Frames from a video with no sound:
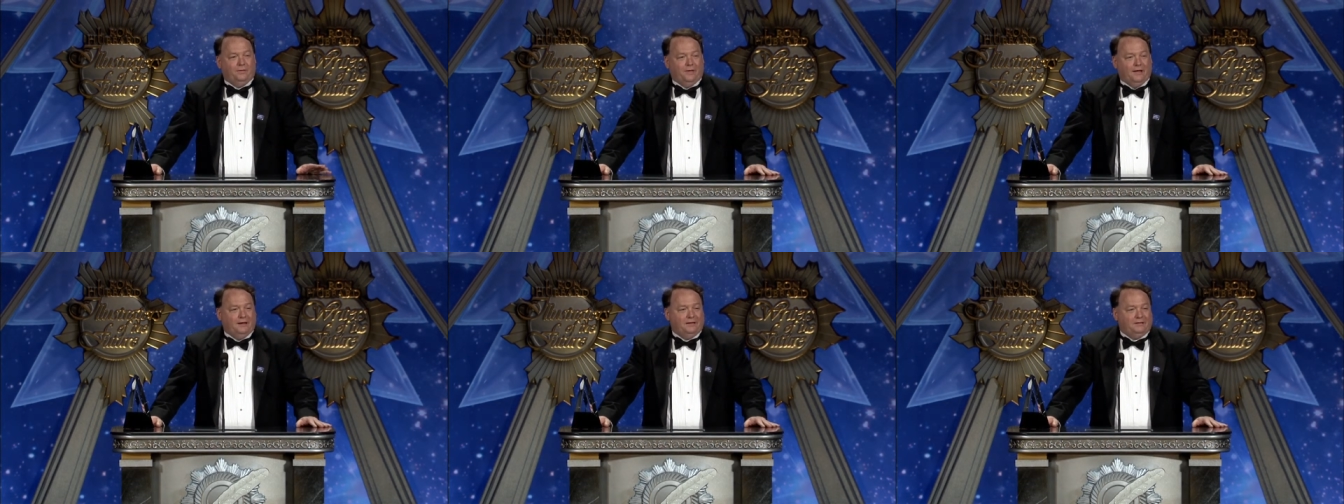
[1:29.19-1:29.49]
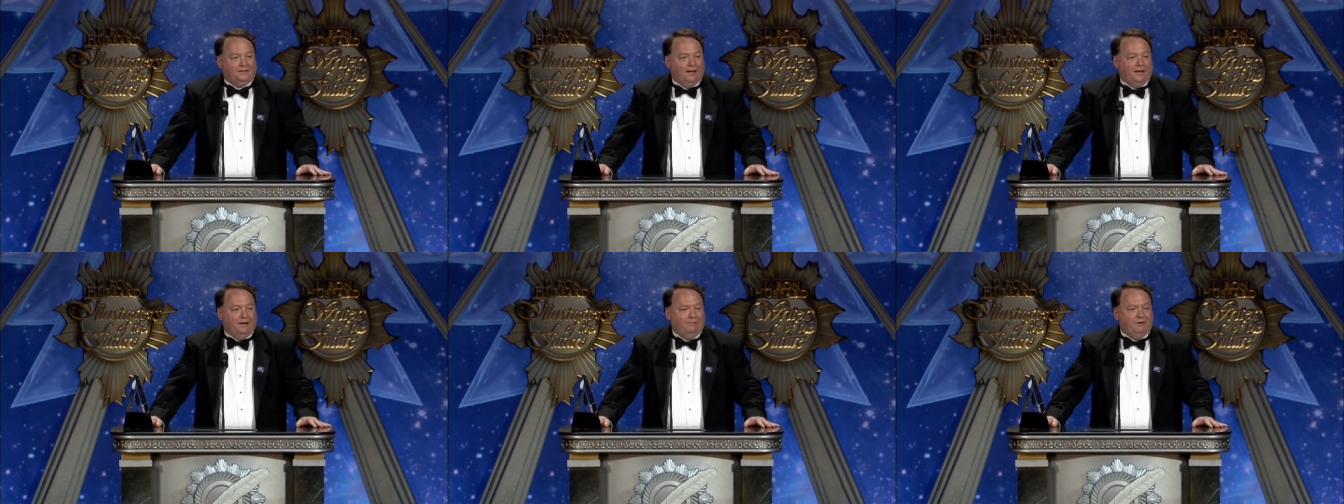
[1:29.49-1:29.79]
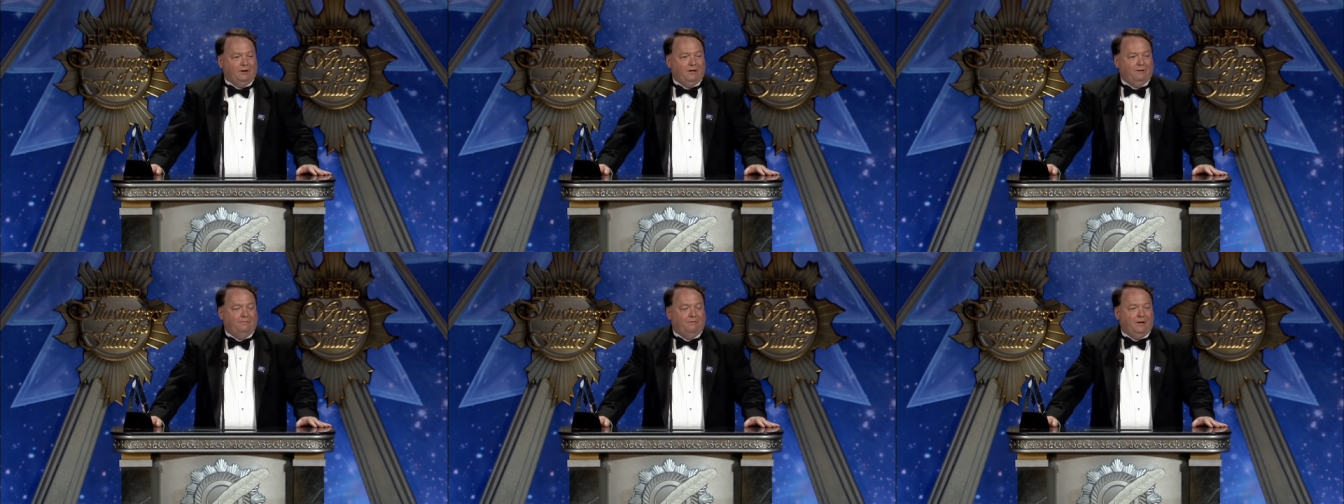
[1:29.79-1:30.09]
Thanks to
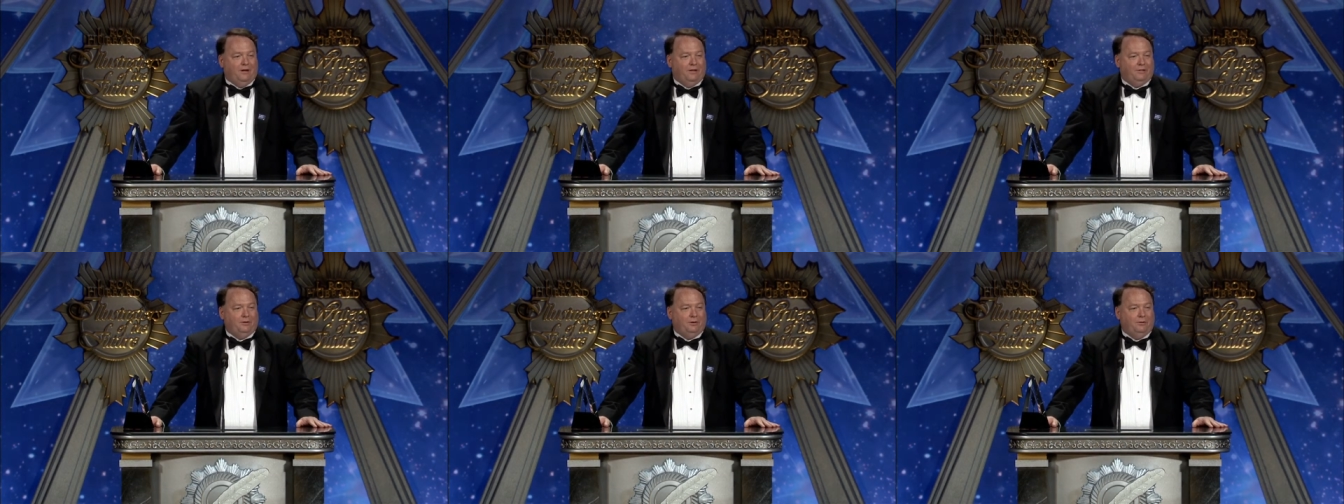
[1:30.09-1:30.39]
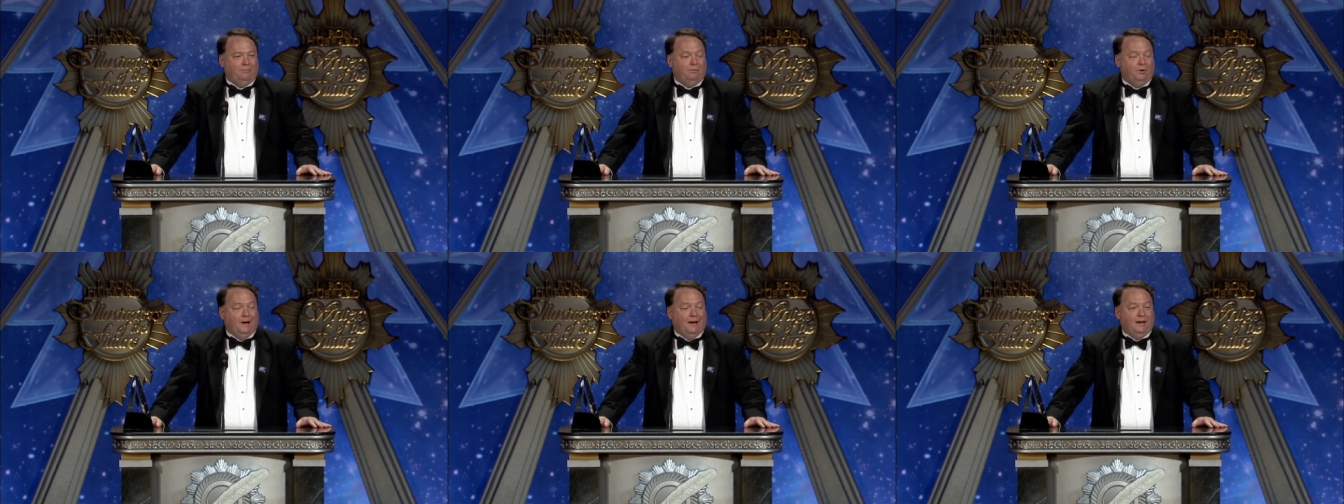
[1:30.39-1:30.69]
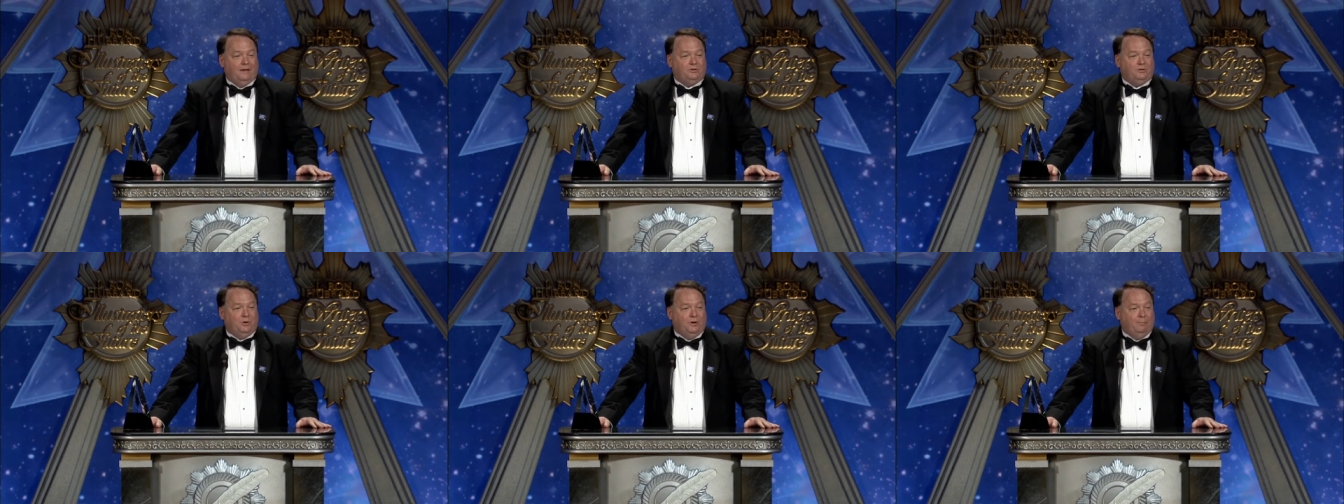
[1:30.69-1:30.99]
Heavenly Father for
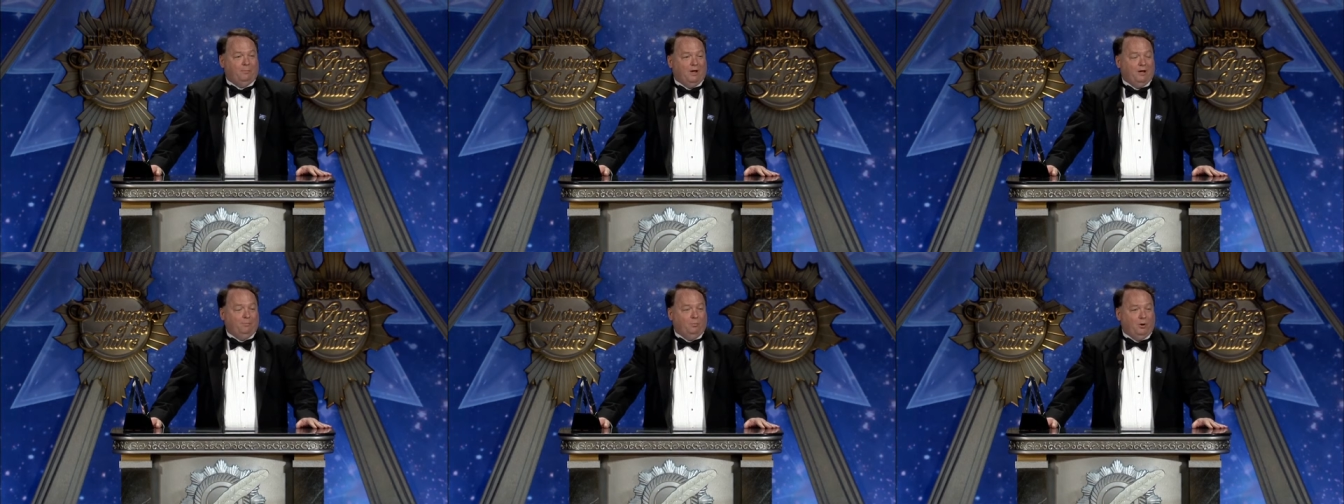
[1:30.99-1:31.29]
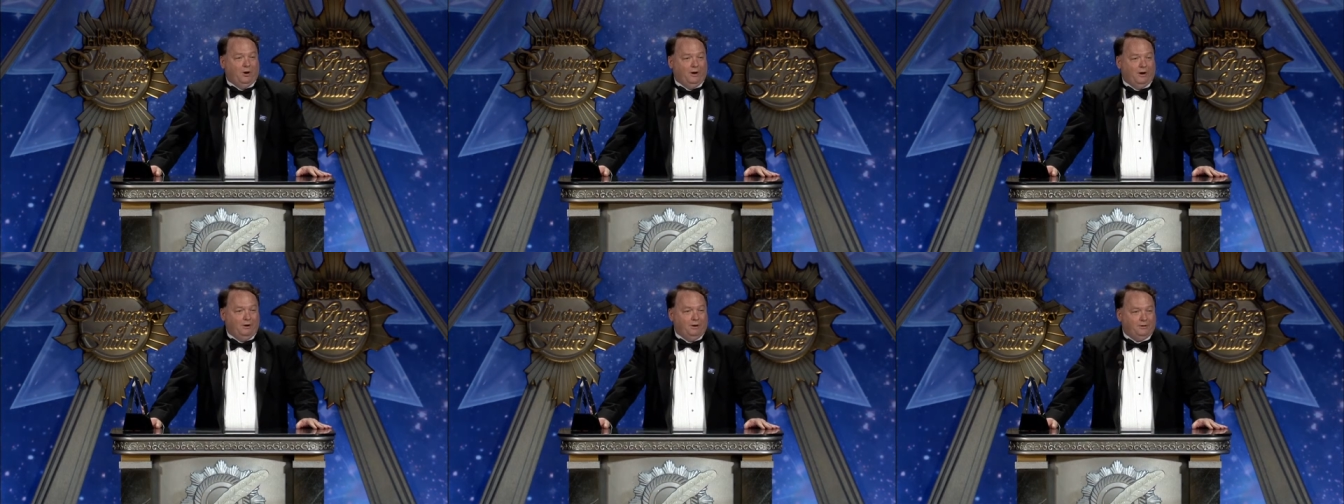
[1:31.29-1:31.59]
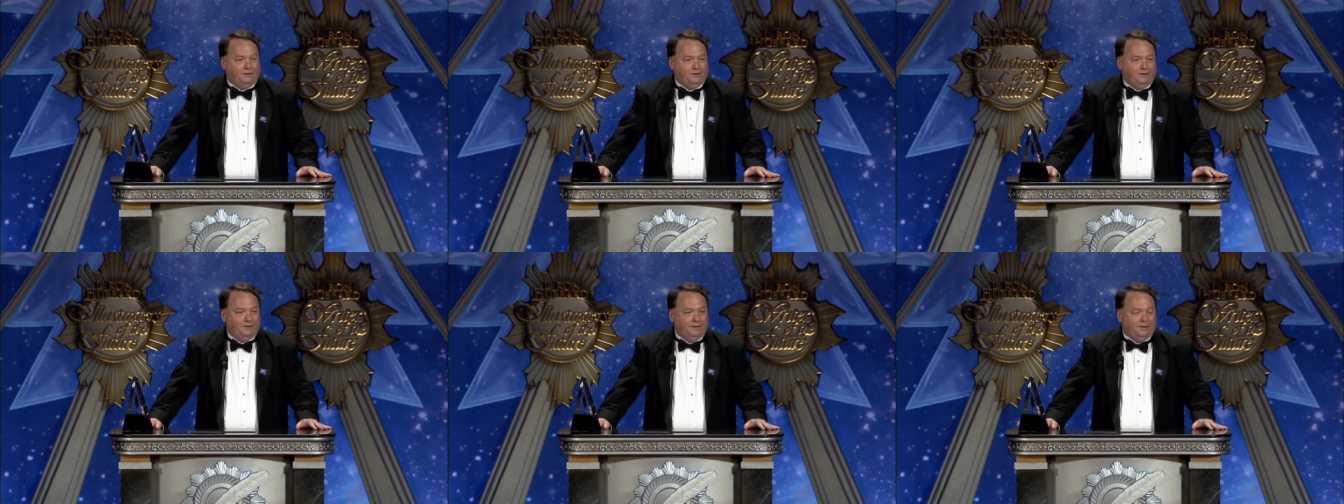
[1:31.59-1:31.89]
answering my
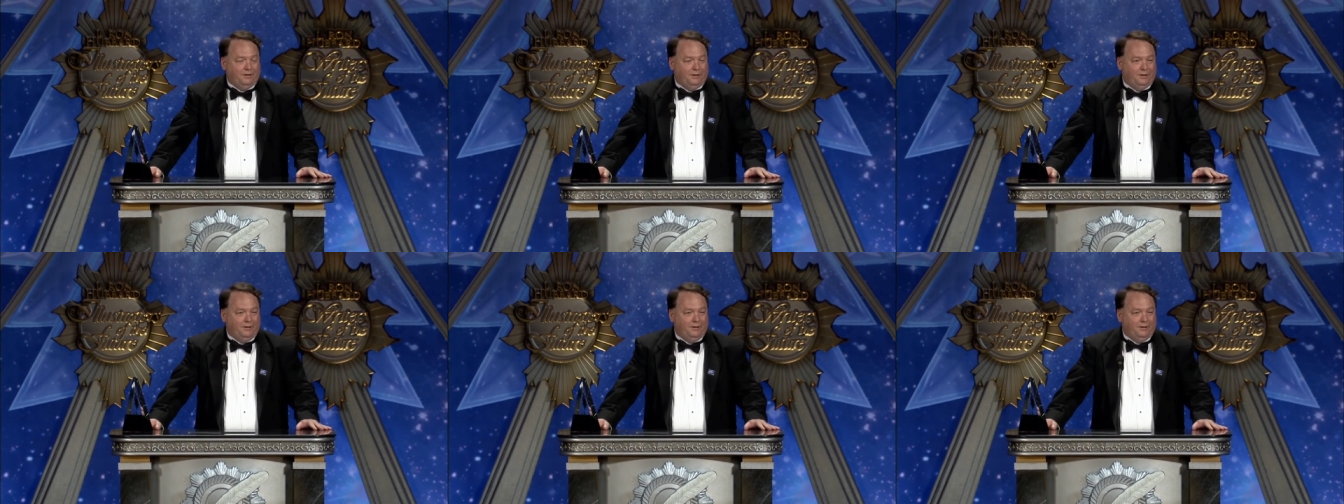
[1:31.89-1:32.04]
prayers.